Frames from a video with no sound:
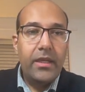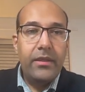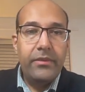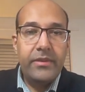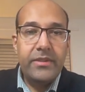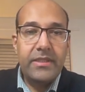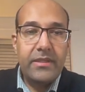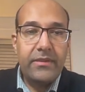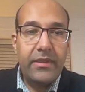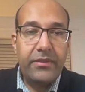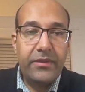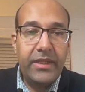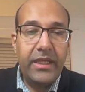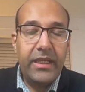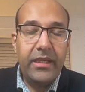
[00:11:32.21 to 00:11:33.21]
This is the
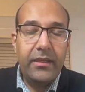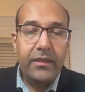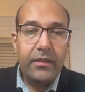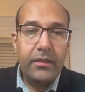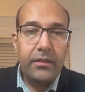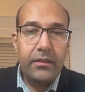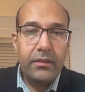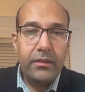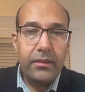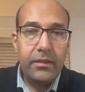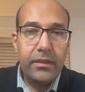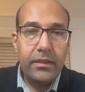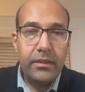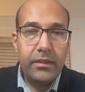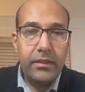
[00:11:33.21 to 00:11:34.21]
3
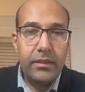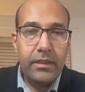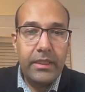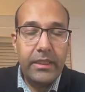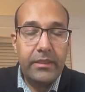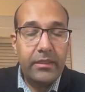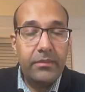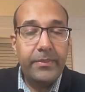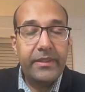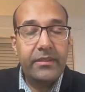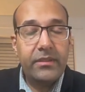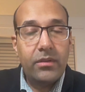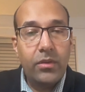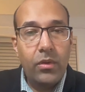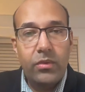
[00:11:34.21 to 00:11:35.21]
little
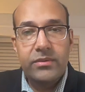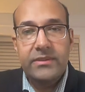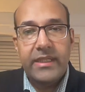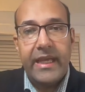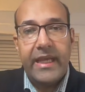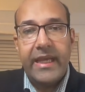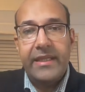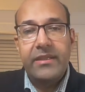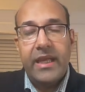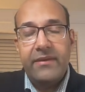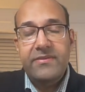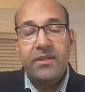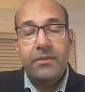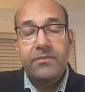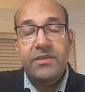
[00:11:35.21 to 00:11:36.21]
bit close and
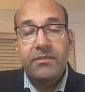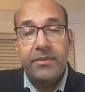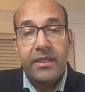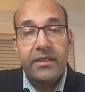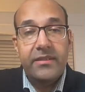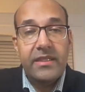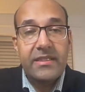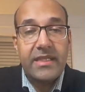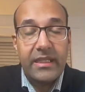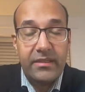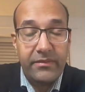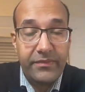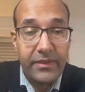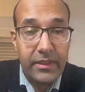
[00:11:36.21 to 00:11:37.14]
have some similarities and